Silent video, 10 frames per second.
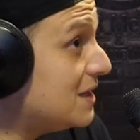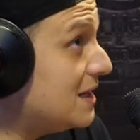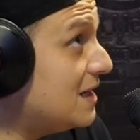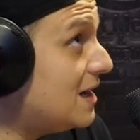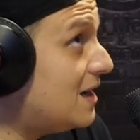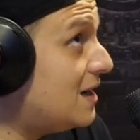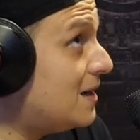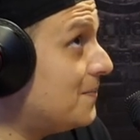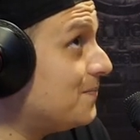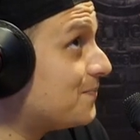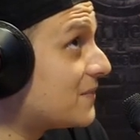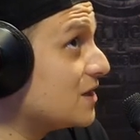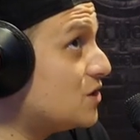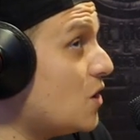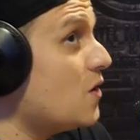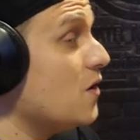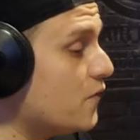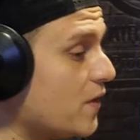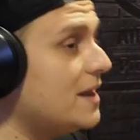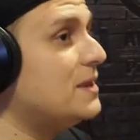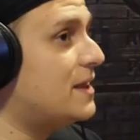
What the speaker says: take it, man. Take it away. Take it away.